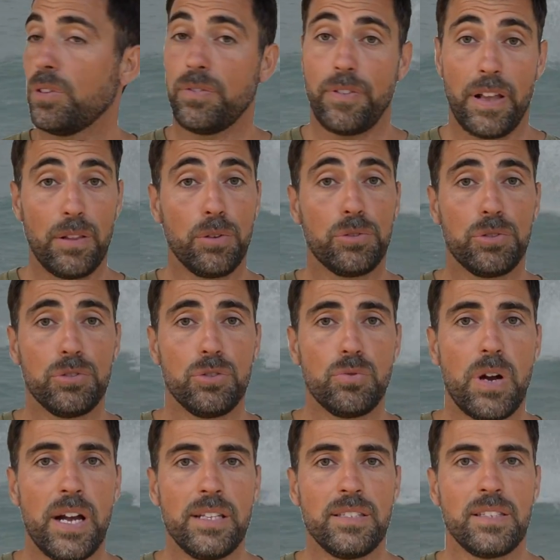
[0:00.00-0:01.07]
I look to the
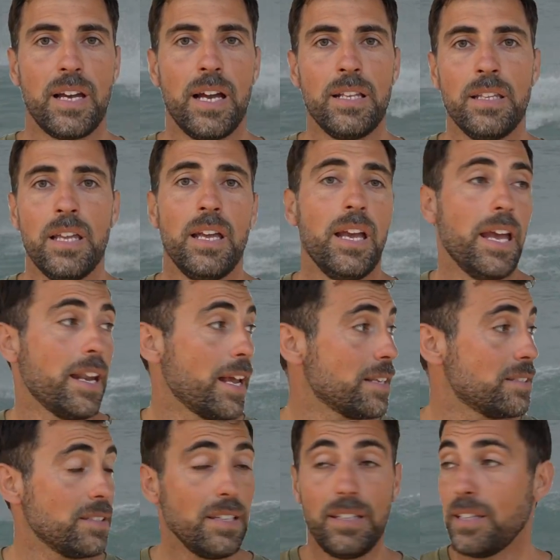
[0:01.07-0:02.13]
right side and I
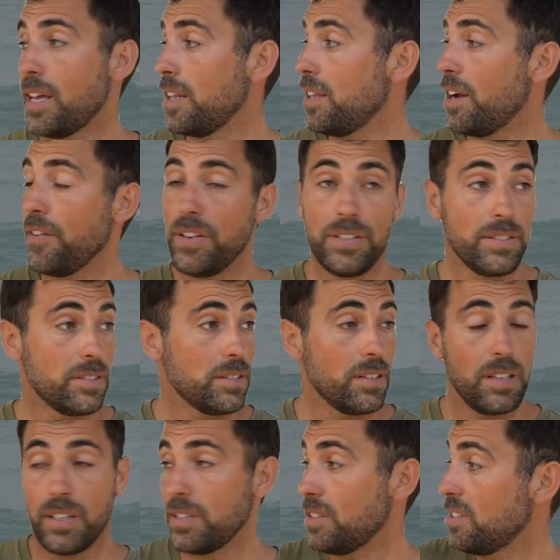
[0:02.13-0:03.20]
see that there is
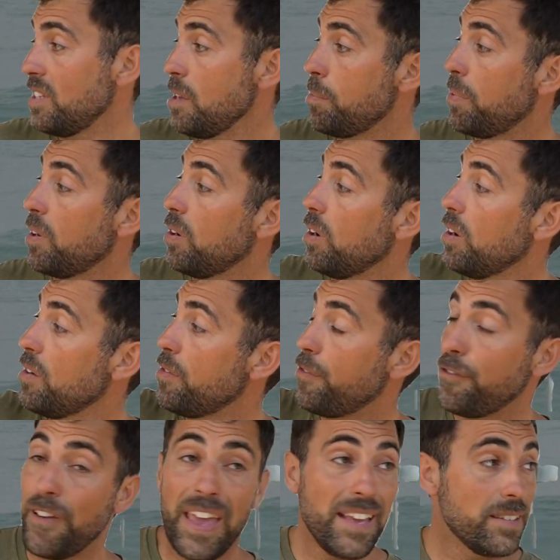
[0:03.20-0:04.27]
a steeper
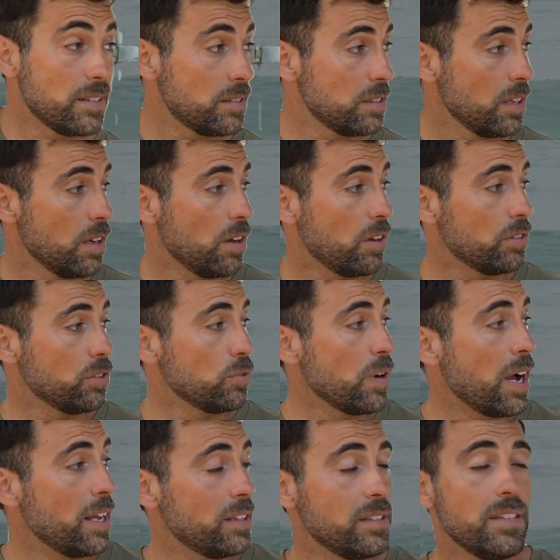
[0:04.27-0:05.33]
face on the
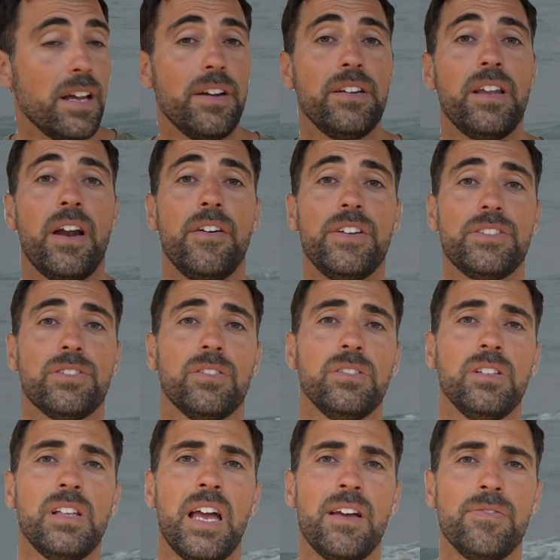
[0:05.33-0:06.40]
right than there is on the
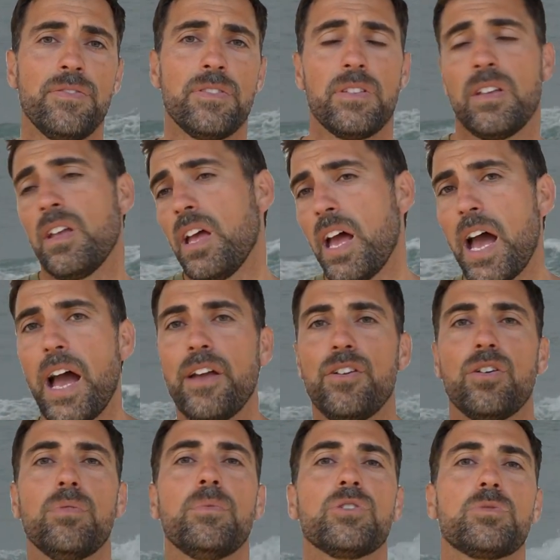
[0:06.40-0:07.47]
left. I
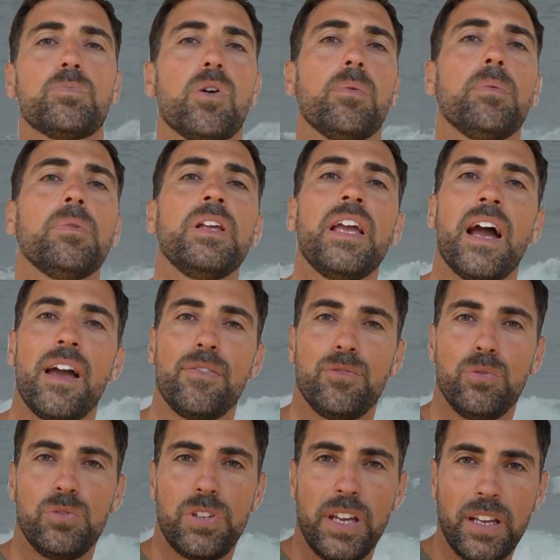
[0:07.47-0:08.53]
know most probably I have
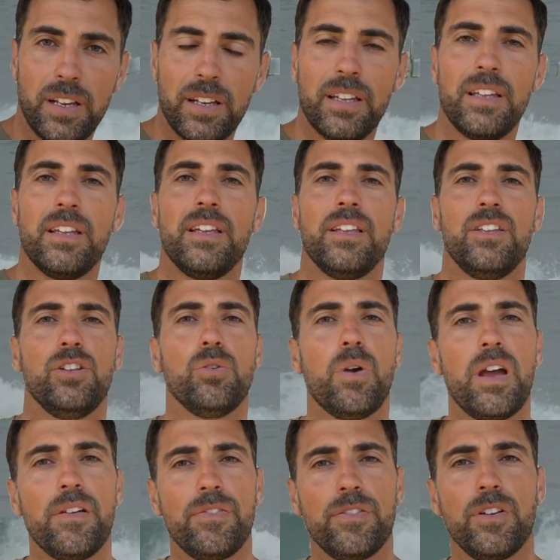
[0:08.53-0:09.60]
to take the
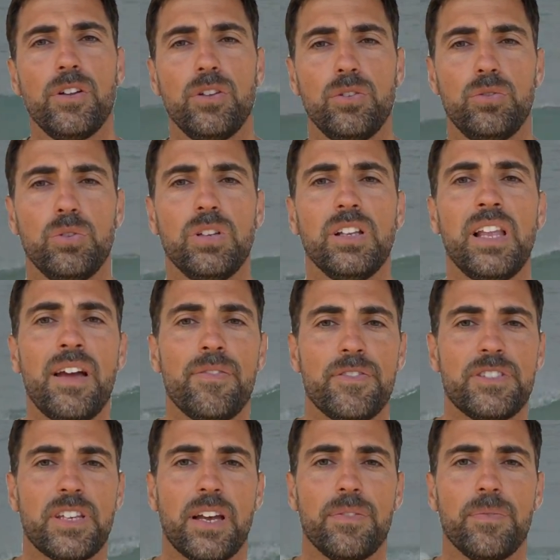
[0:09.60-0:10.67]
wave to the left
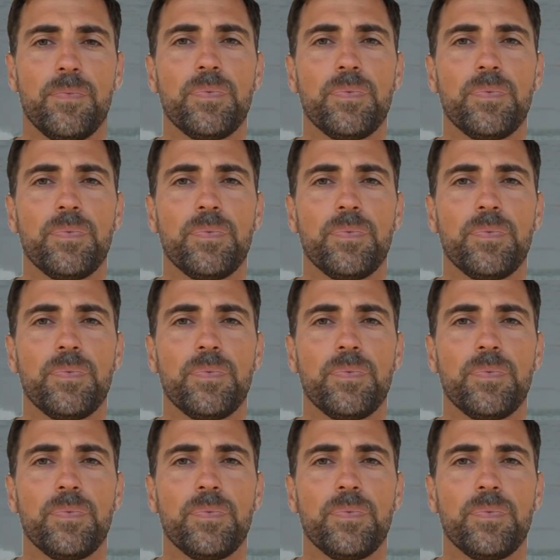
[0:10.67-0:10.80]
side.